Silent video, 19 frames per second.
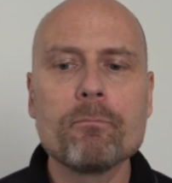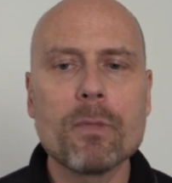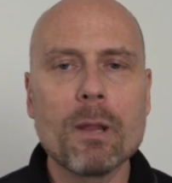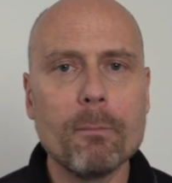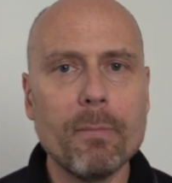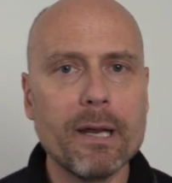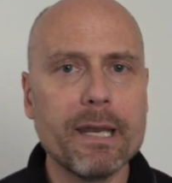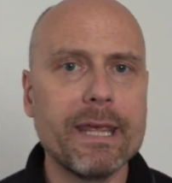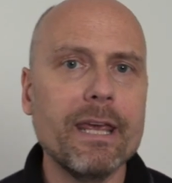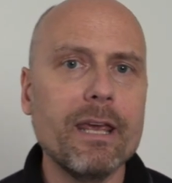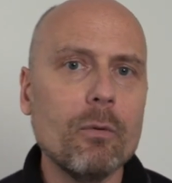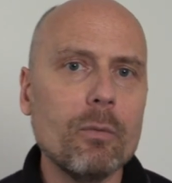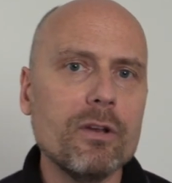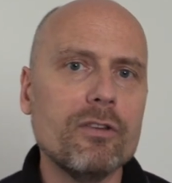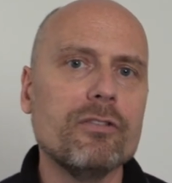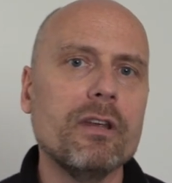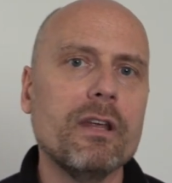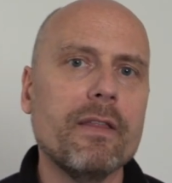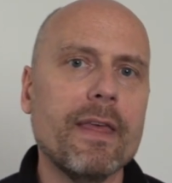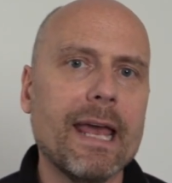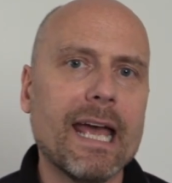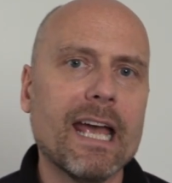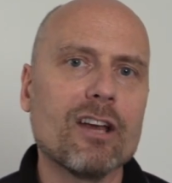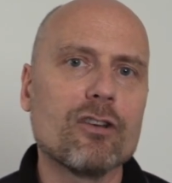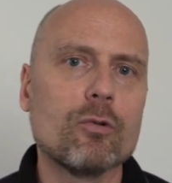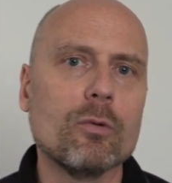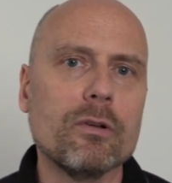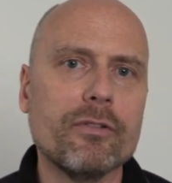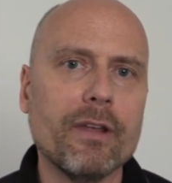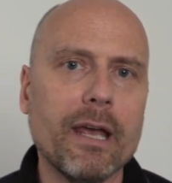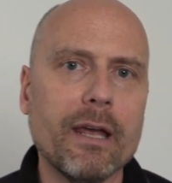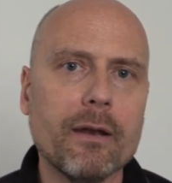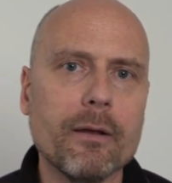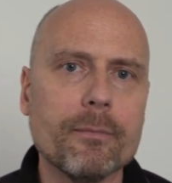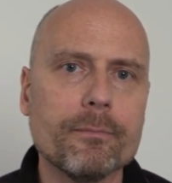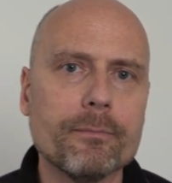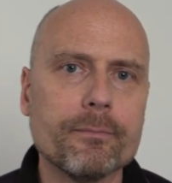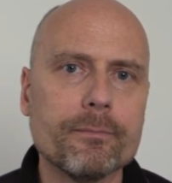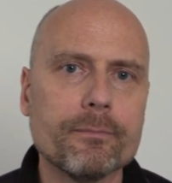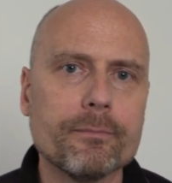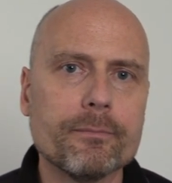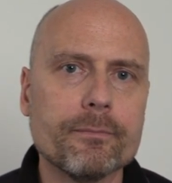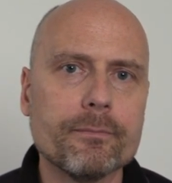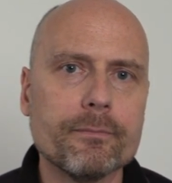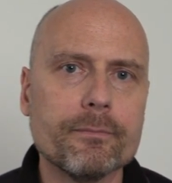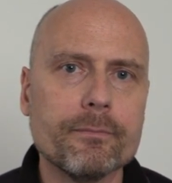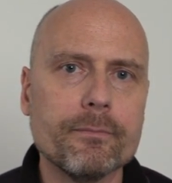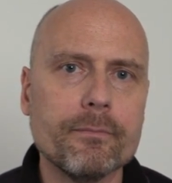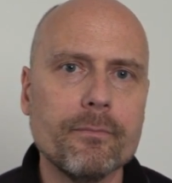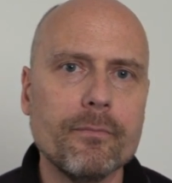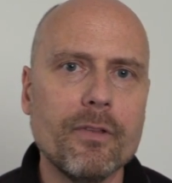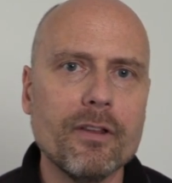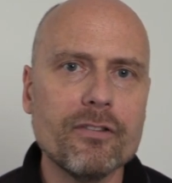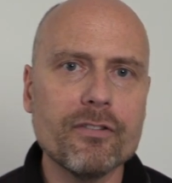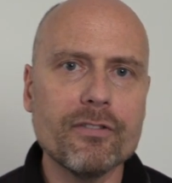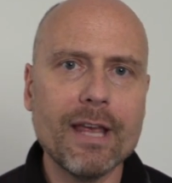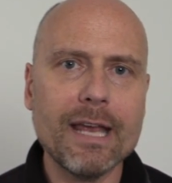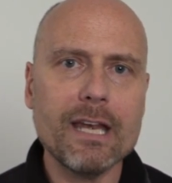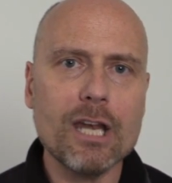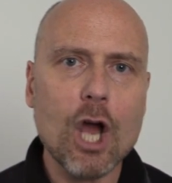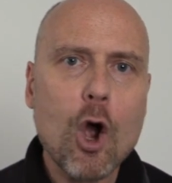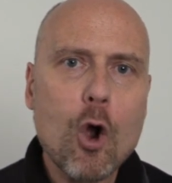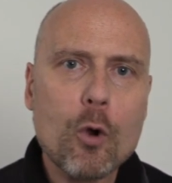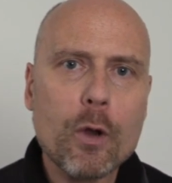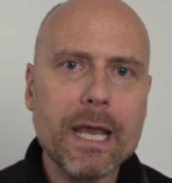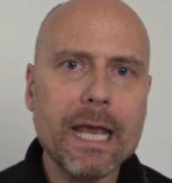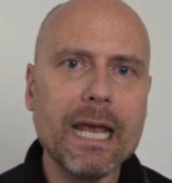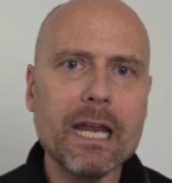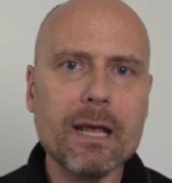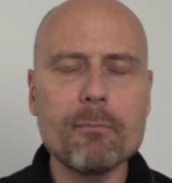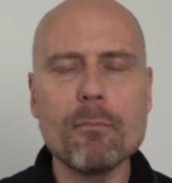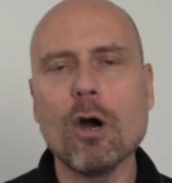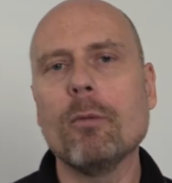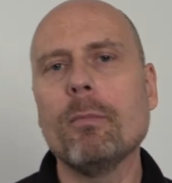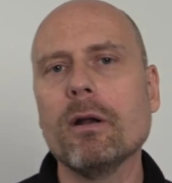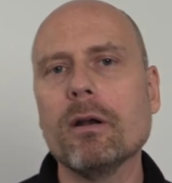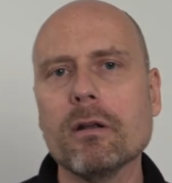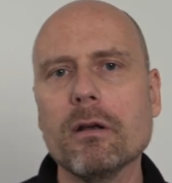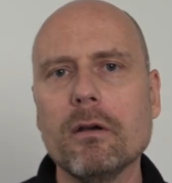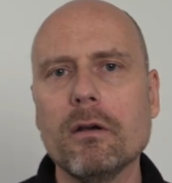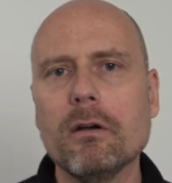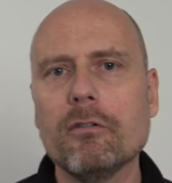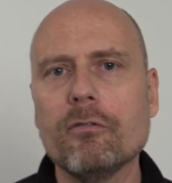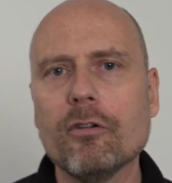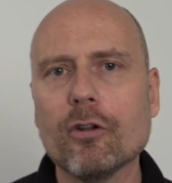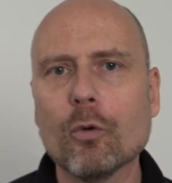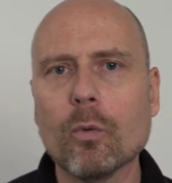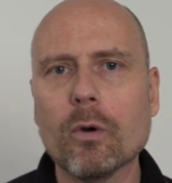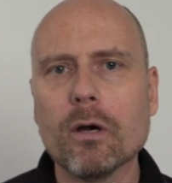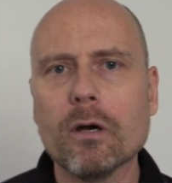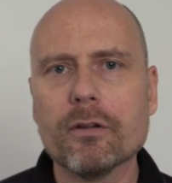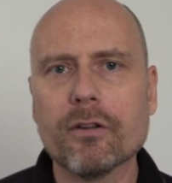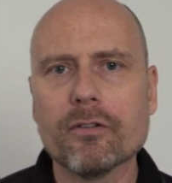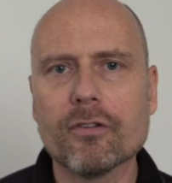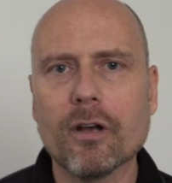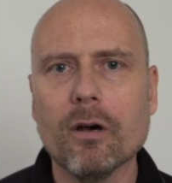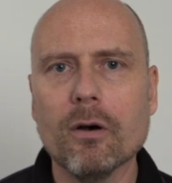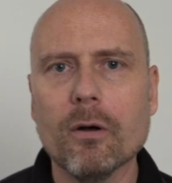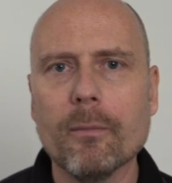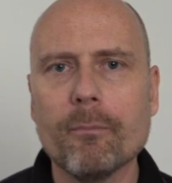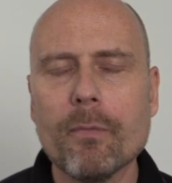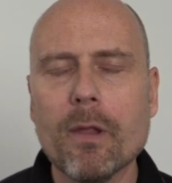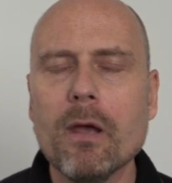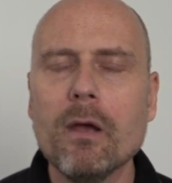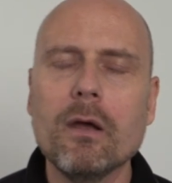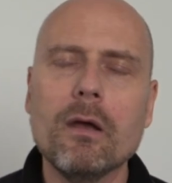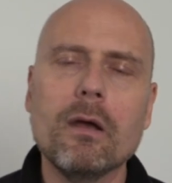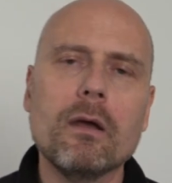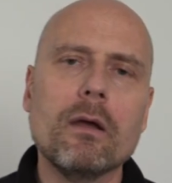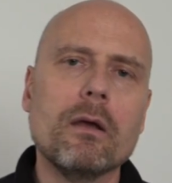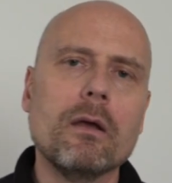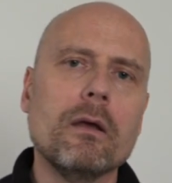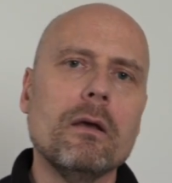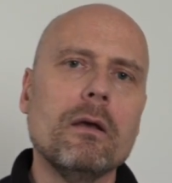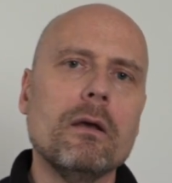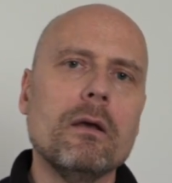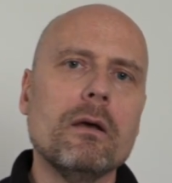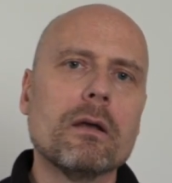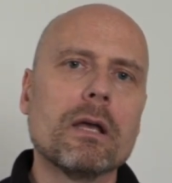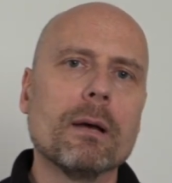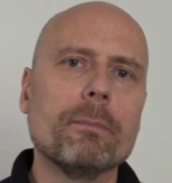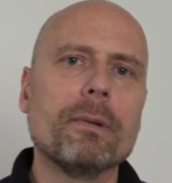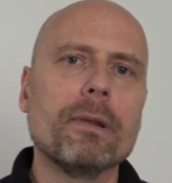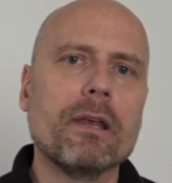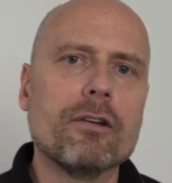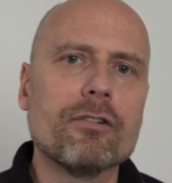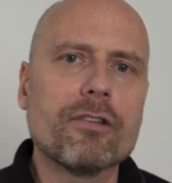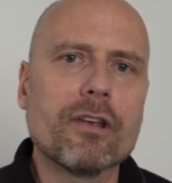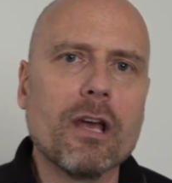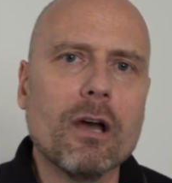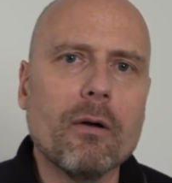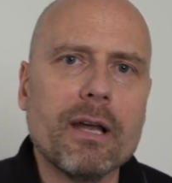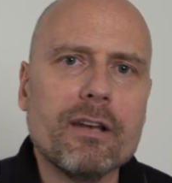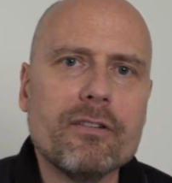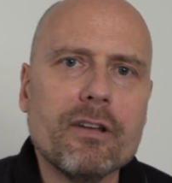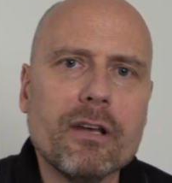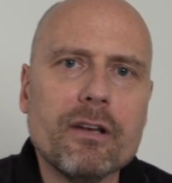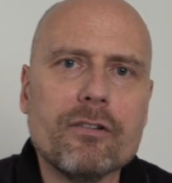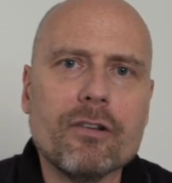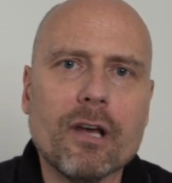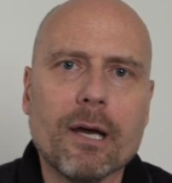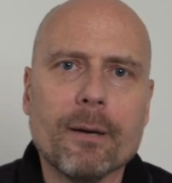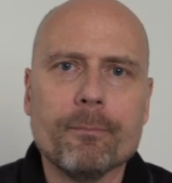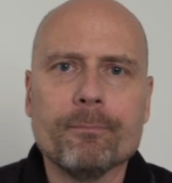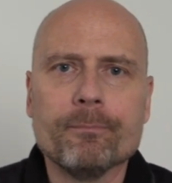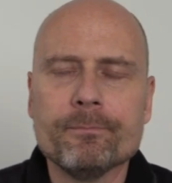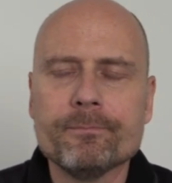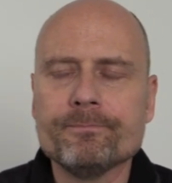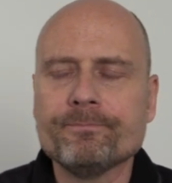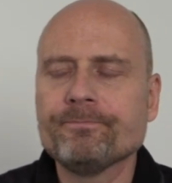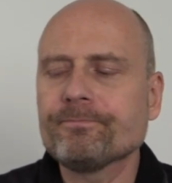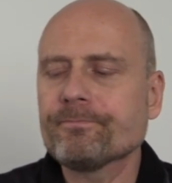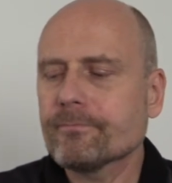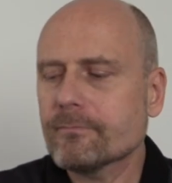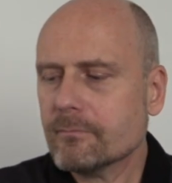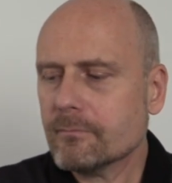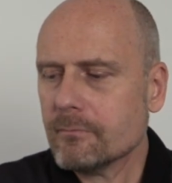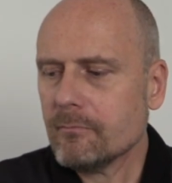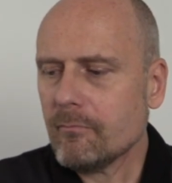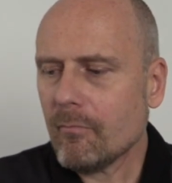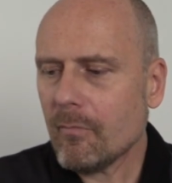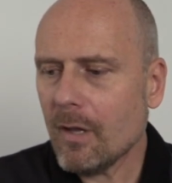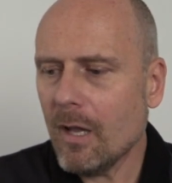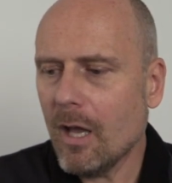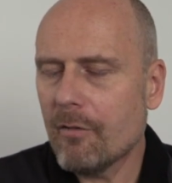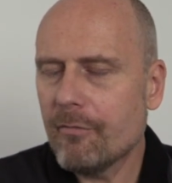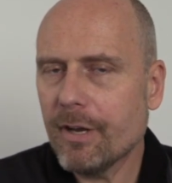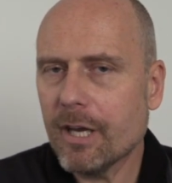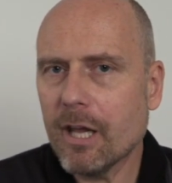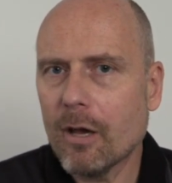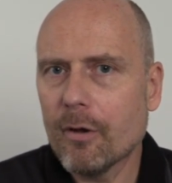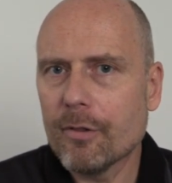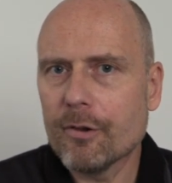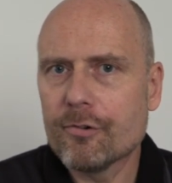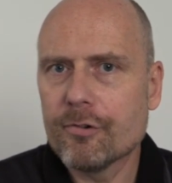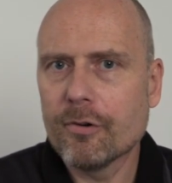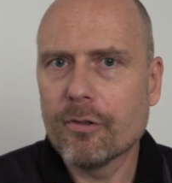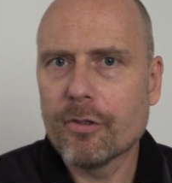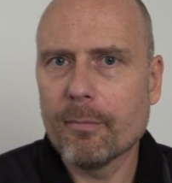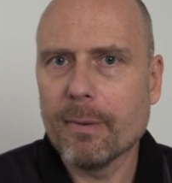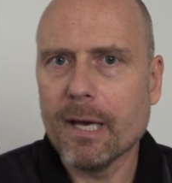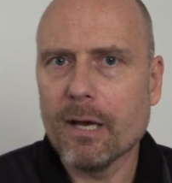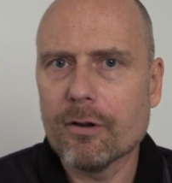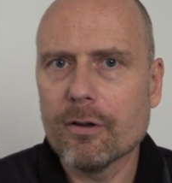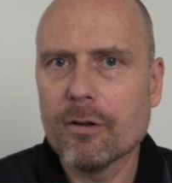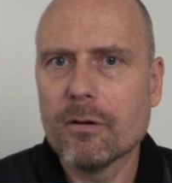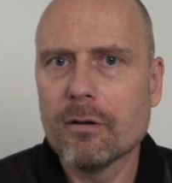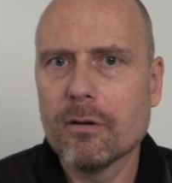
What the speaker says: But here we see the actual data. This is a no-kidding moment for the world as a whole. A couple of years ago, I did a video, The Truth About